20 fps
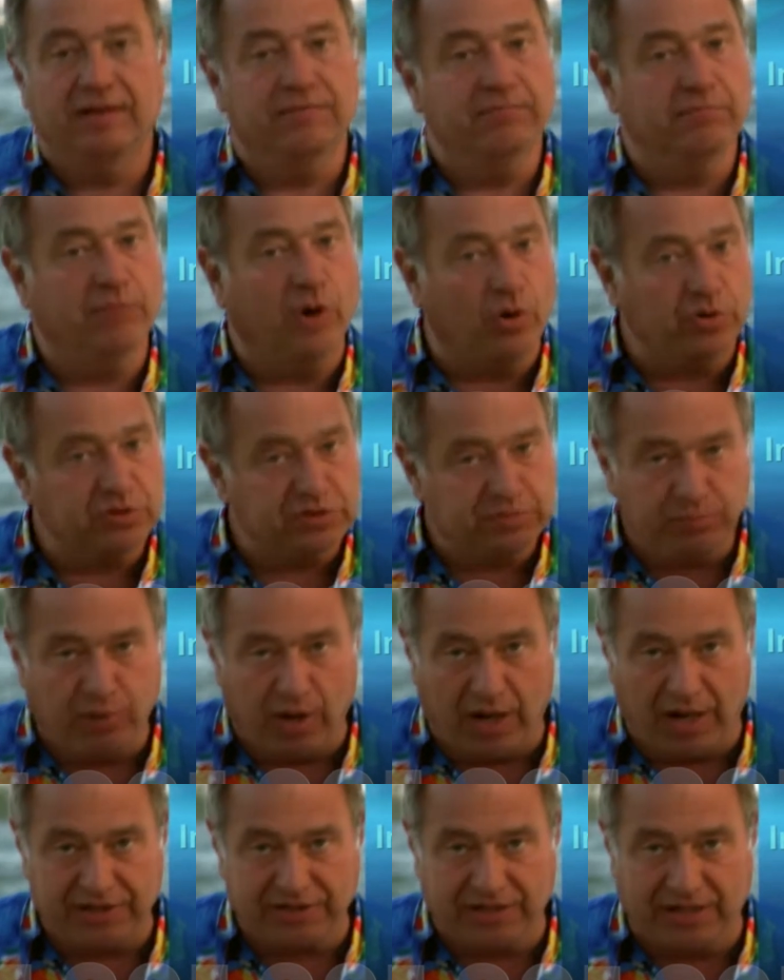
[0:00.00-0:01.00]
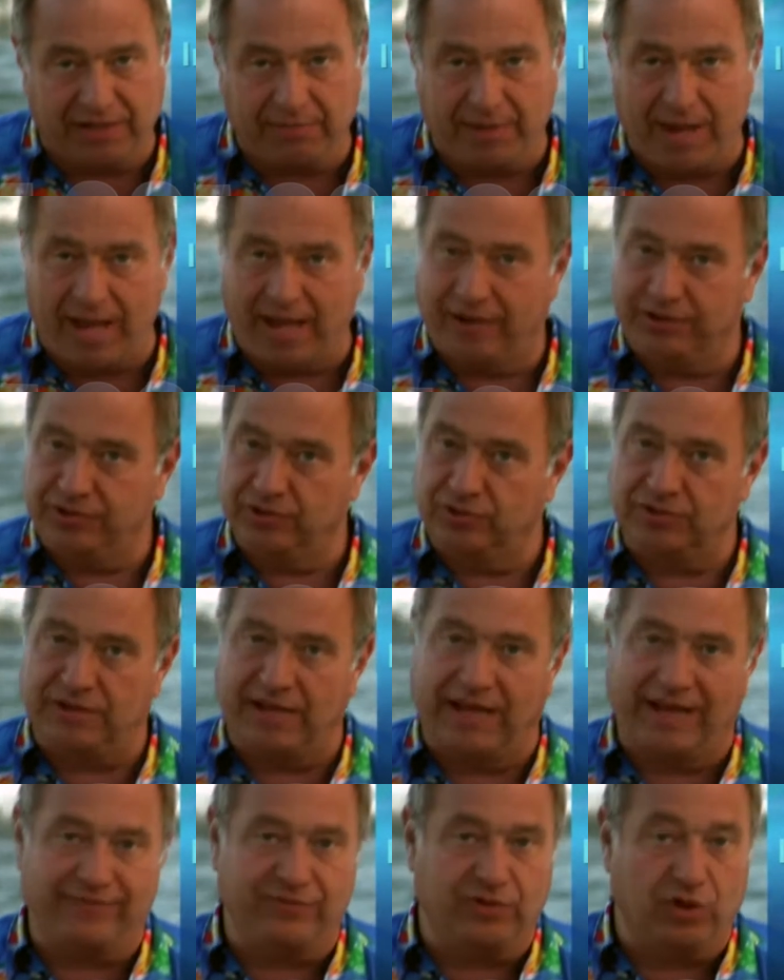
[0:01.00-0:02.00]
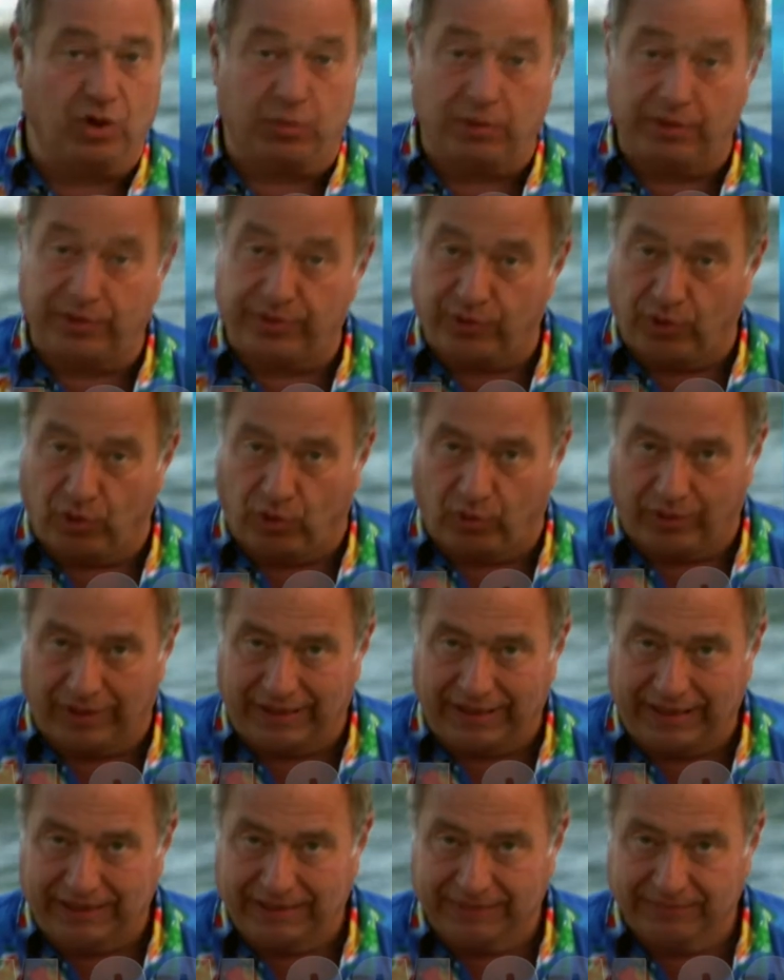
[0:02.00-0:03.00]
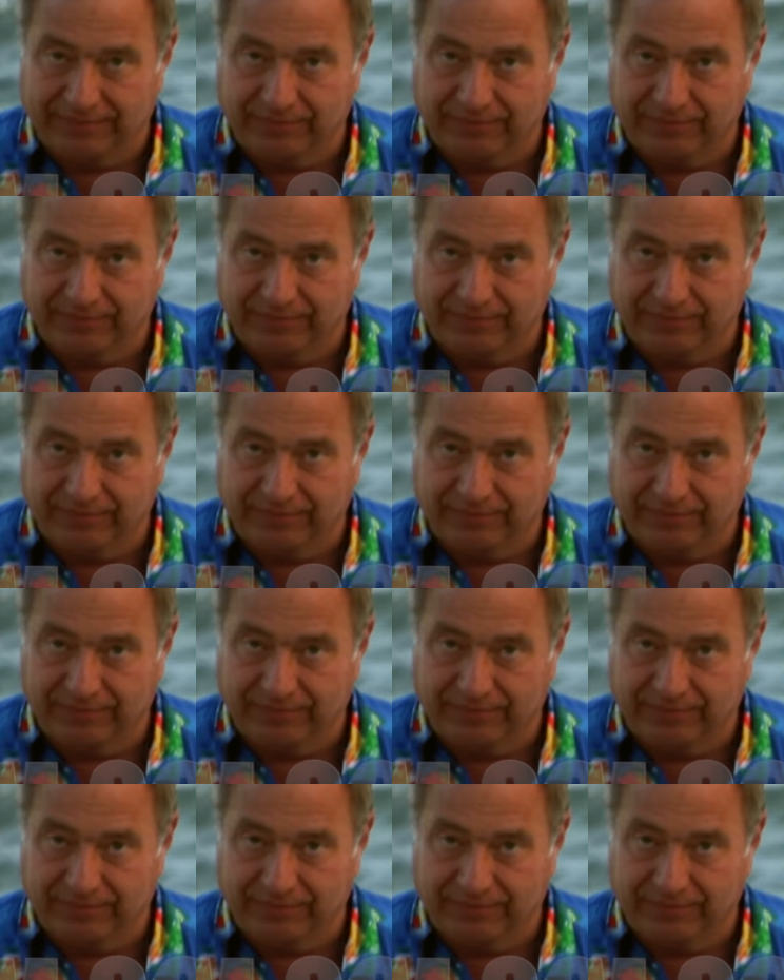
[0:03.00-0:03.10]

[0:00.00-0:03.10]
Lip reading: Most project managers have no authority.